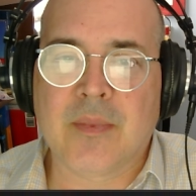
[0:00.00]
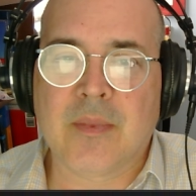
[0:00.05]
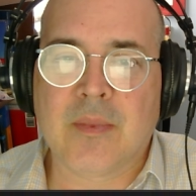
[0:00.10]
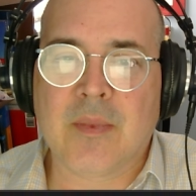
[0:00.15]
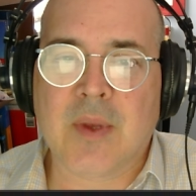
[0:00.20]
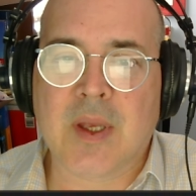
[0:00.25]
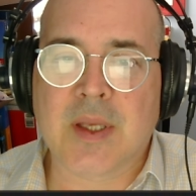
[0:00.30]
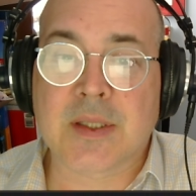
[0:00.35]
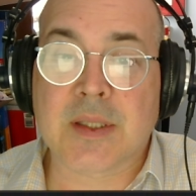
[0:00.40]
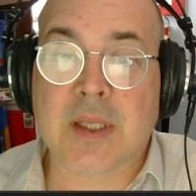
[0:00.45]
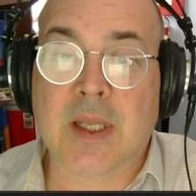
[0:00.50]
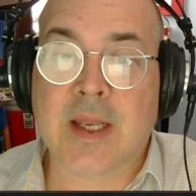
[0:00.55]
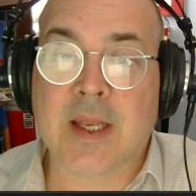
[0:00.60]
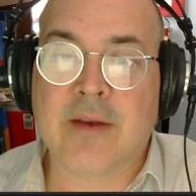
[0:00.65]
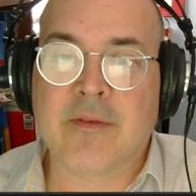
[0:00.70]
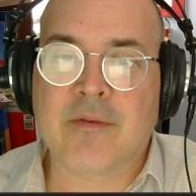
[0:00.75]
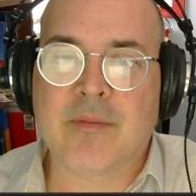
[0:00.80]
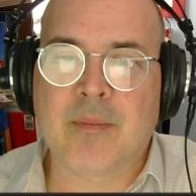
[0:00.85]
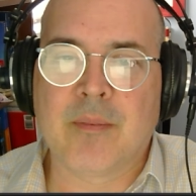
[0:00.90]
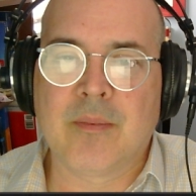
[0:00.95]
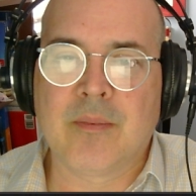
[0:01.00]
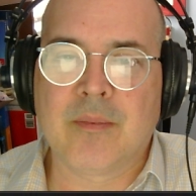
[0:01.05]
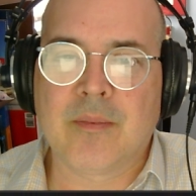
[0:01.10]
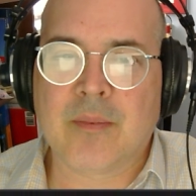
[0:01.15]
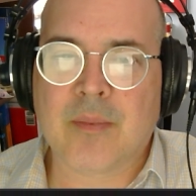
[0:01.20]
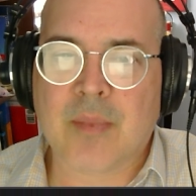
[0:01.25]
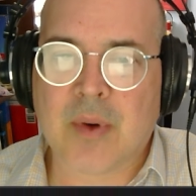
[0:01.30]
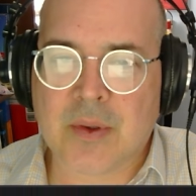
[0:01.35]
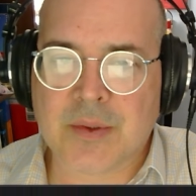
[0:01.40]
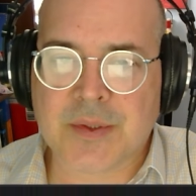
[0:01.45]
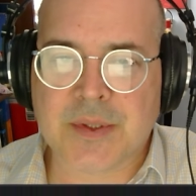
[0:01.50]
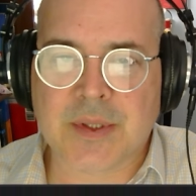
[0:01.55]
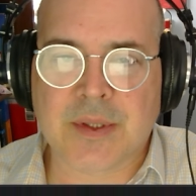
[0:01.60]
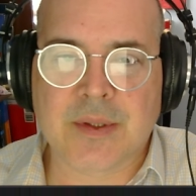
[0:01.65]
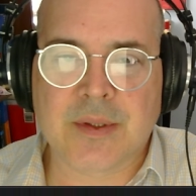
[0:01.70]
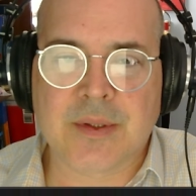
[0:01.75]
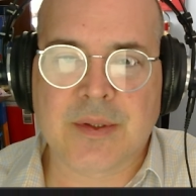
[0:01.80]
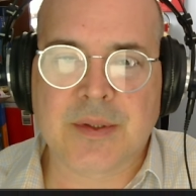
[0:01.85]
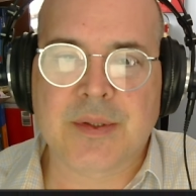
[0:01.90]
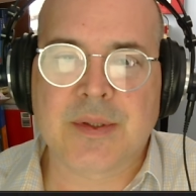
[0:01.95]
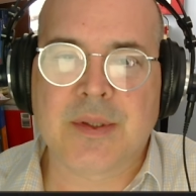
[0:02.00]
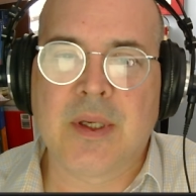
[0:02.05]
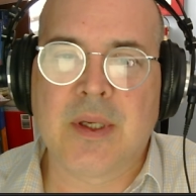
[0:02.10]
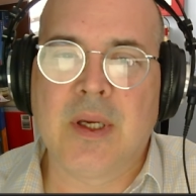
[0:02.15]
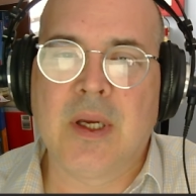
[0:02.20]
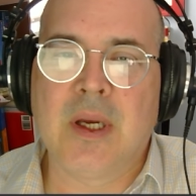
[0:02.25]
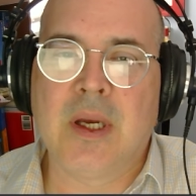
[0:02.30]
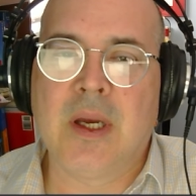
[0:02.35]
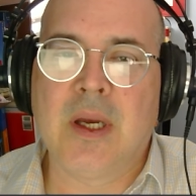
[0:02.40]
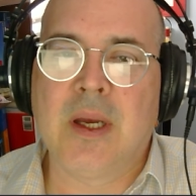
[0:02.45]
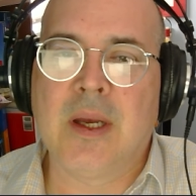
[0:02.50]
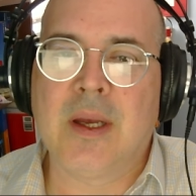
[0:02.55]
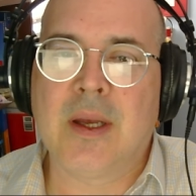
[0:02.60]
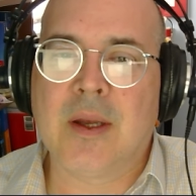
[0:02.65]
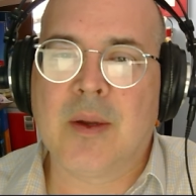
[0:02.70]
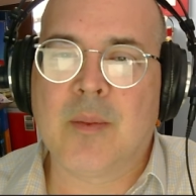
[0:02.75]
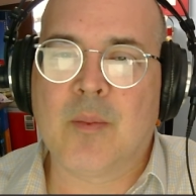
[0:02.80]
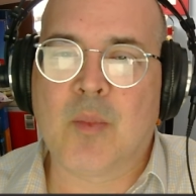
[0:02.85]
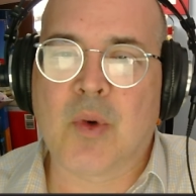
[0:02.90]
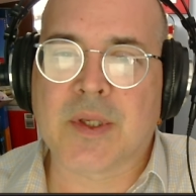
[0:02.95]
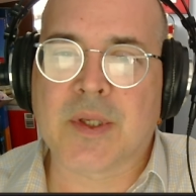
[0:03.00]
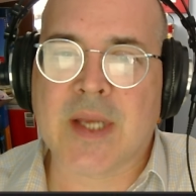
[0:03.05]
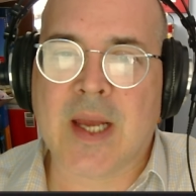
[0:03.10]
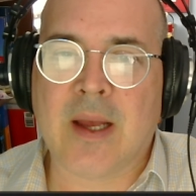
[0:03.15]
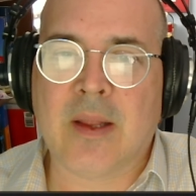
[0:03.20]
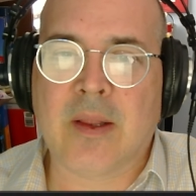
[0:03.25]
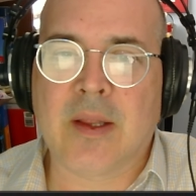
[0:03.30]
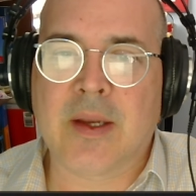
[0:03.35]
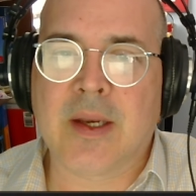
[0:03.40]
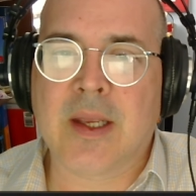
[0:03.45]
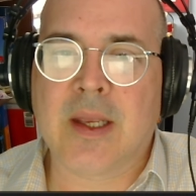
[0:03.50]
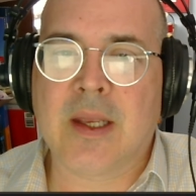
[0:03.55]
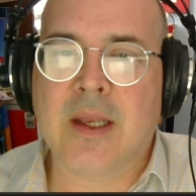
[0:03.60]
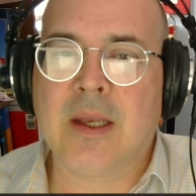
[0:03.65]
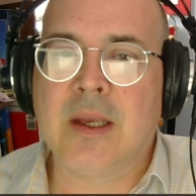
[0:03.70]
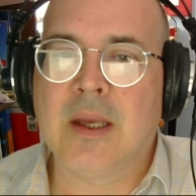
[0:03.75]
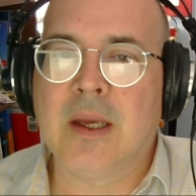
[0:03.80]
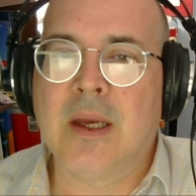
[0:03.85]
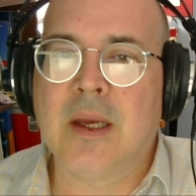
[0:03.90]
enslaved persons, mortality.